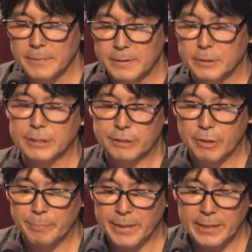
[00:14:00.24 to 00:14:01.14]
Just to
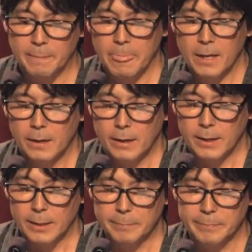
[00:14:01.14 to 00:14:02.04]
repeat,
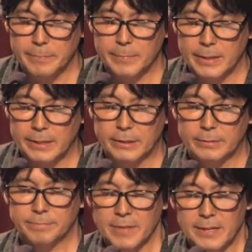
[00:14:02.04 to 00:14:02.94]

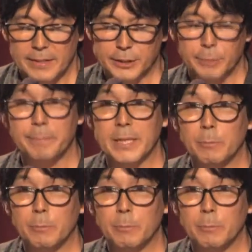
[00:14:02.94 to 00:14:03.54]
there should be